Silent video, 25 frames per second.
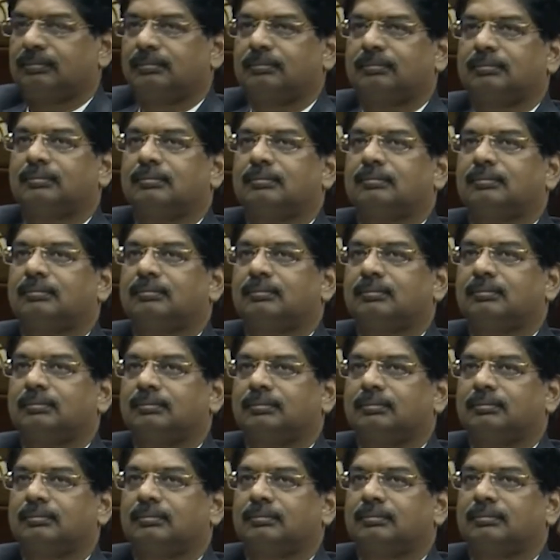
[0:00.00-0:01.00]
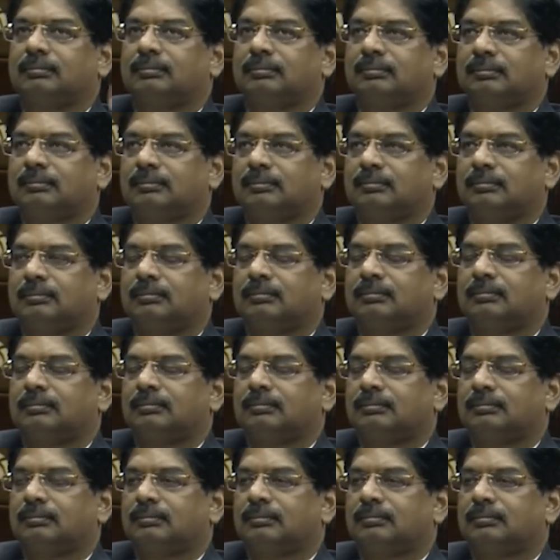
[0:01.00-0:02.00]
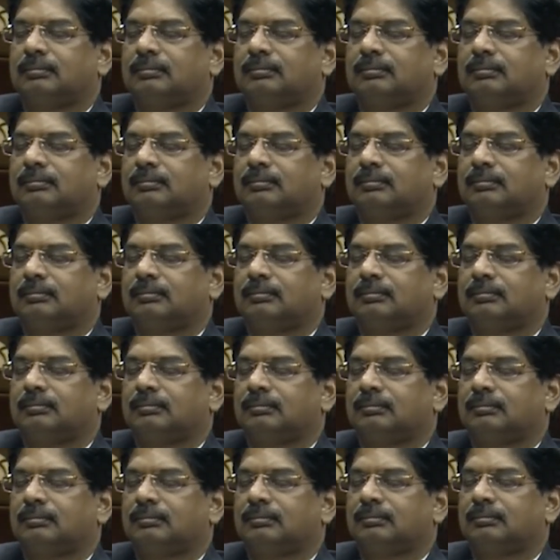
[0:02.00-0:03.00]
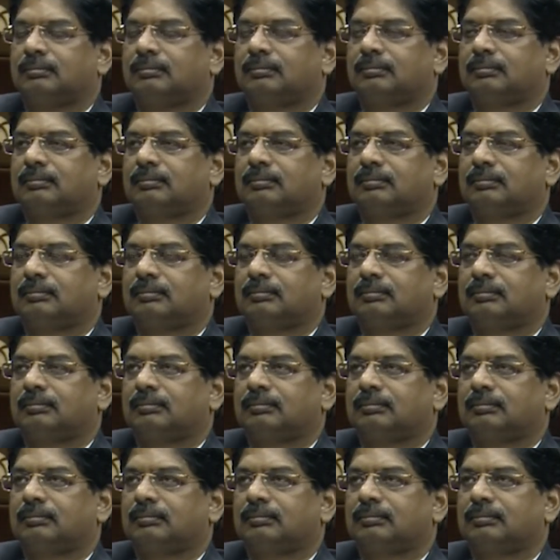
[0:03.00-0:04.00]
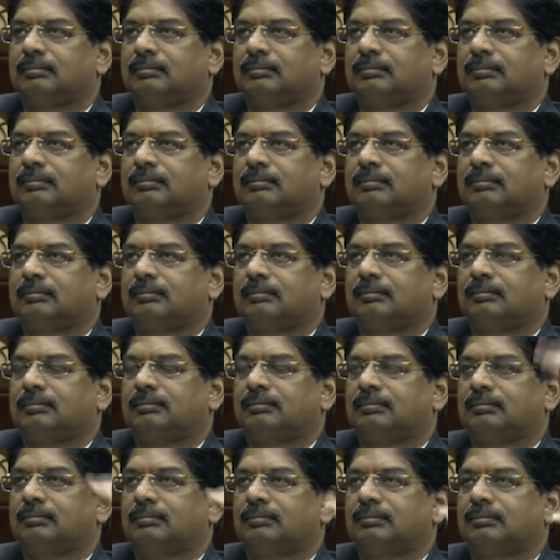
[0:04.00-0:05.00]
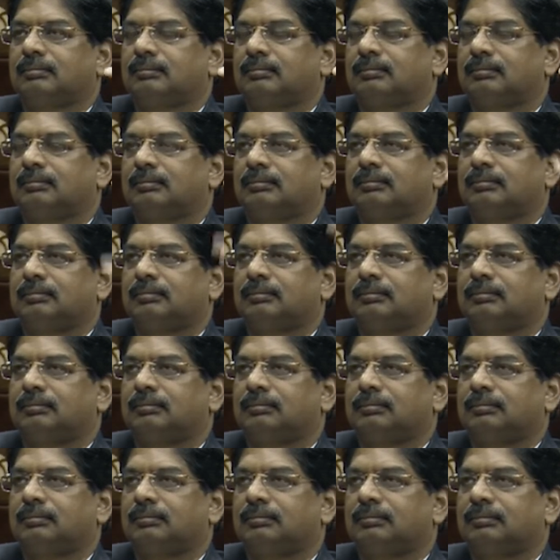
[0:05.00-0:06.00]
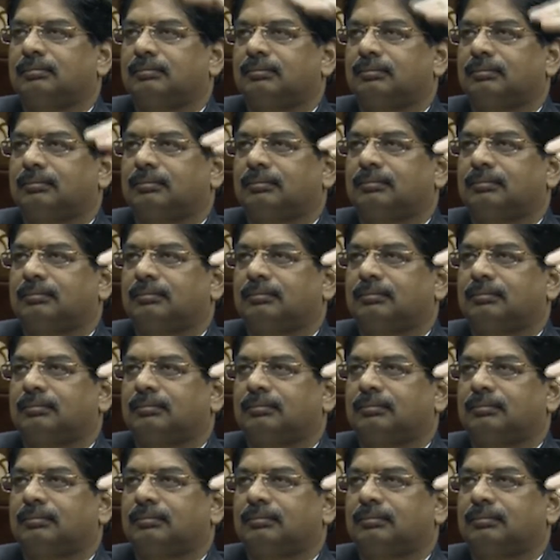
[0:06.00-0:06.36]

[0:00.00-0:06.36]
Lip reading: This person isn't speaking.